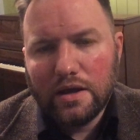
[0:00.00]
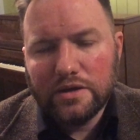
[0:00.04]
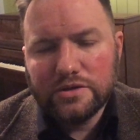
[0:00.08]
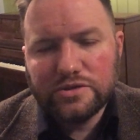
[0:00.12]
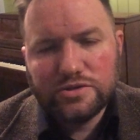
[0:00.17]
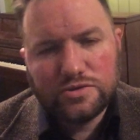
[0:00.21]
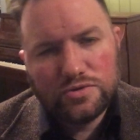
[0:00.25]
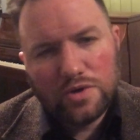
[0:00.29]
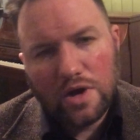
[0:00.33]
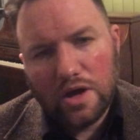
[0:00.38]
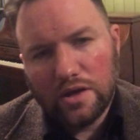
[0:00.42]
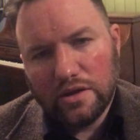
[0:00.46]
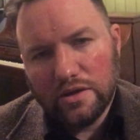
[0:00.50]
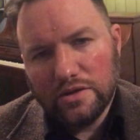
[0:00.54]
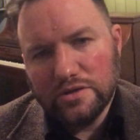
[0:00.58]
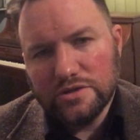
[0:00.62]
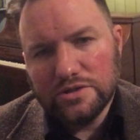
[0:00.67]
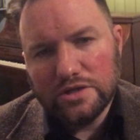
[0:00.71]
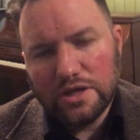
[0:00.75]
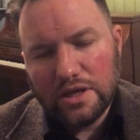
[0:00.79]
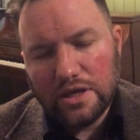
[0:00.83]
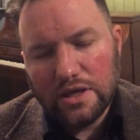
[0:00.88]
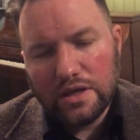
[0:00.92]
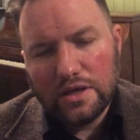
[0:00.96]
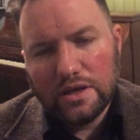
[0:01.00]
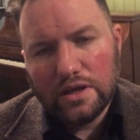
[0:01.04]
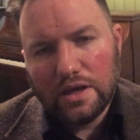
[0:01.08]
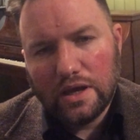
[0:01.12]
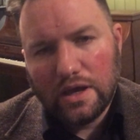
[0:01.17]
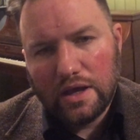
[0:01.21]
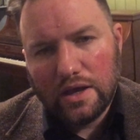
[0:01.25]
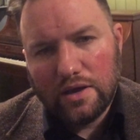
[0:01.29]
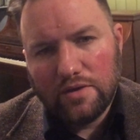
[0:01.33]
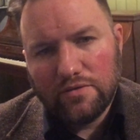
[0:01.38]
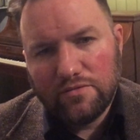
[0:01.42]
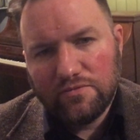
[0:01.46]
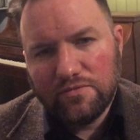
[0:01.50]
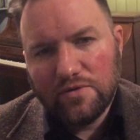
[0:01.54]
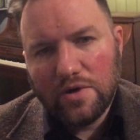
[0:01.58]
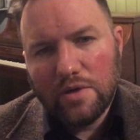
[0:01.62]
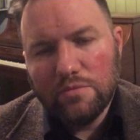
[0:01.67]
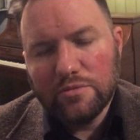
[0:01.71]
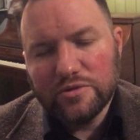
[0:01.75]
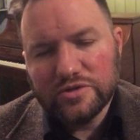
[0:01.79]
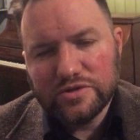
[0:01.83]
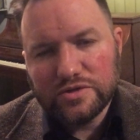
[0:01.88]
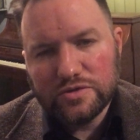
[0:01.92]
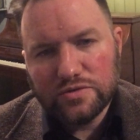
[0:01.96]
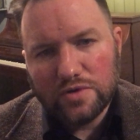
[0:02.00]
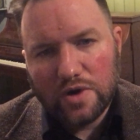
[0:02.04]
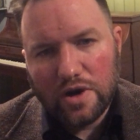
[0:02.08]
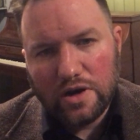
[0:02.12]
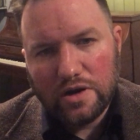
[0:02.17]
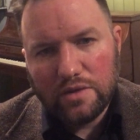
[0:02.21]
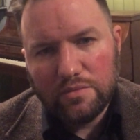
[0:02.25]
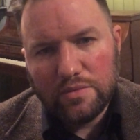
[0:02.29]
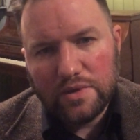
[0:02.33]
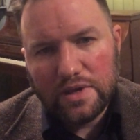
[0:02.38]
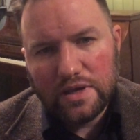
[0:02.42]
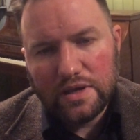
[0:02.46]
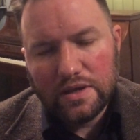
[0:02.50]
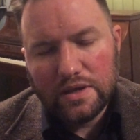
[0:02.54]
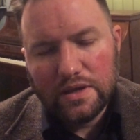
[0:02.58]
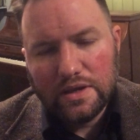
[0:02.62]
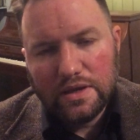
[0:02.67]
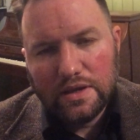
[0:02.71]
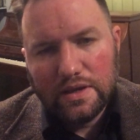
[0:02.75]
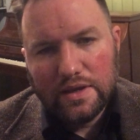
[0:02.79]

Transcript: astrology from astronomy.